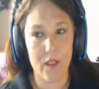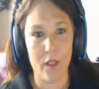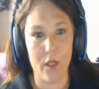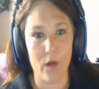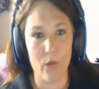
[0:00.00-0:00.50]

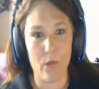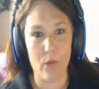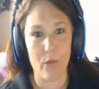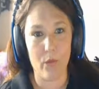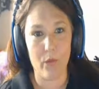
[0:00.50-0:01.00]
You know,
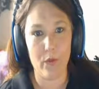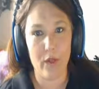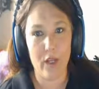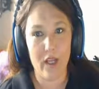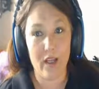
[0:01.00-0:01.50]

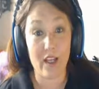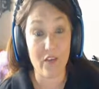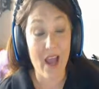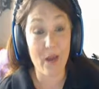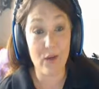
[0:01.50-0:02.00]
like
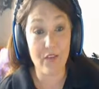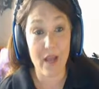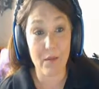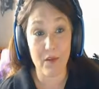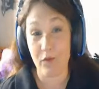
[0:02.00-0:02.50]
if I would have
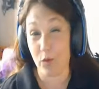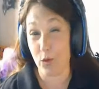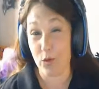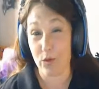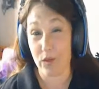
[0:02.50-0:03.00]
had my full
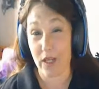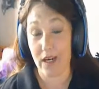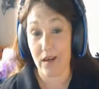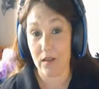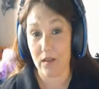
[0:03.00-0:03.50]
crew
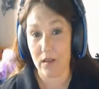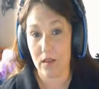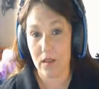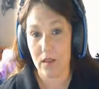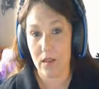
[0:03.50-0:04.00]
there,
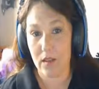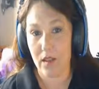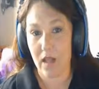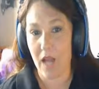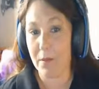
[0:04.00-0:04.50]

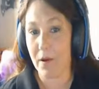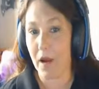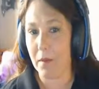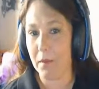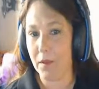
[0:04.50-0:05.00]
I
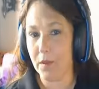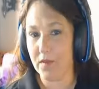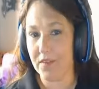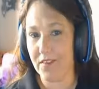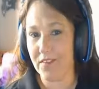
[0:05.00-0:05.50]
probably would
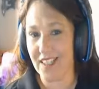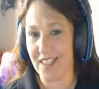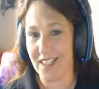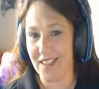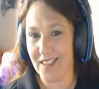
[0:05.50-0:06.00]
have left it
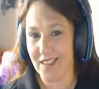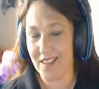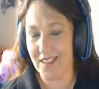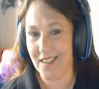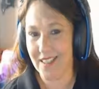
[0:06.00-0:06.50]
in
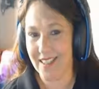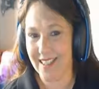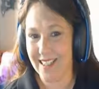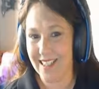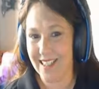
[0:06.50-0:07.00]

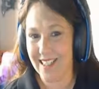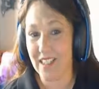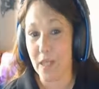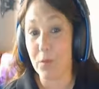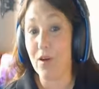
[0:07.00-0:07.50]

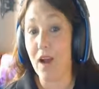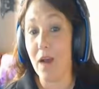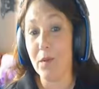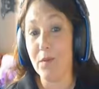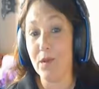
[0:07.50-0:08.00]
because I
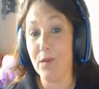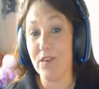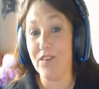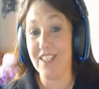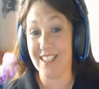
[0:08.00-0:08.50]
probably would
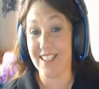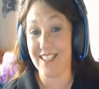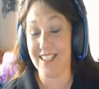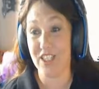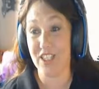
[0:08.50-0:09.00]
have just
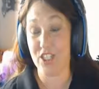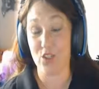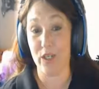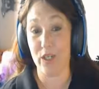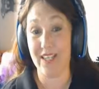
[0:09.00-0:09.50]

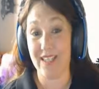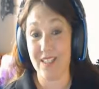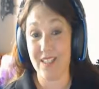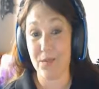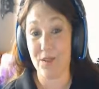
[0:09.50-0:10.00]
destroyed this